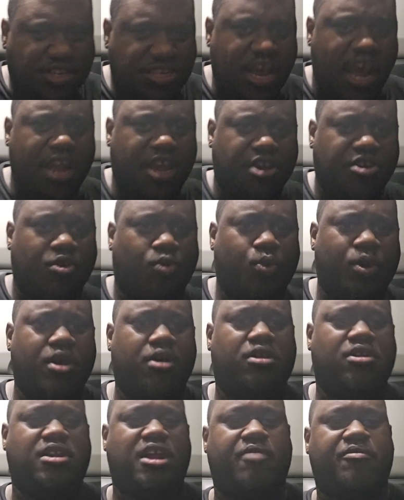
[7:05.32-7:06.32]
is taking the
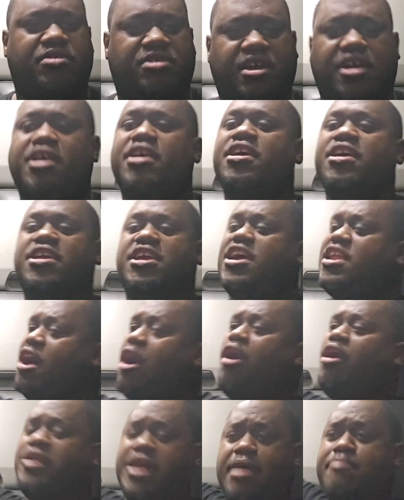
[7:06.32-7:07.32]
wheel and everything, get
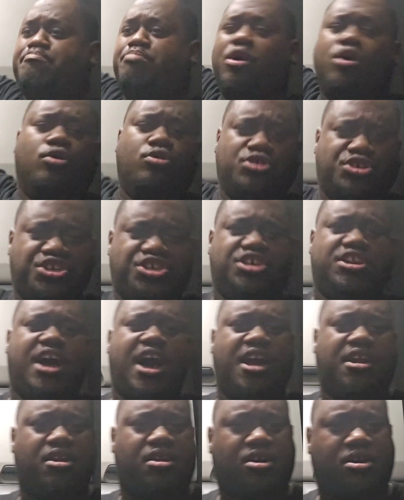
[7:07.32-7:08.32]
all that bullshit
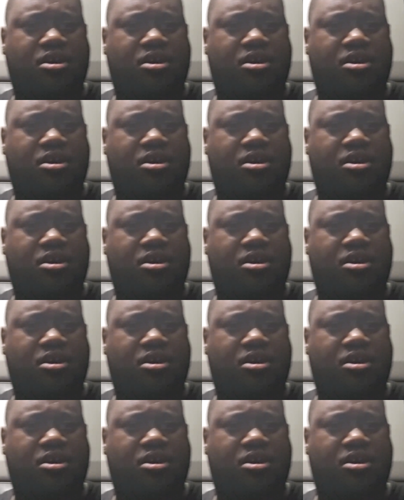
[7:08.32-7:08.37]
out of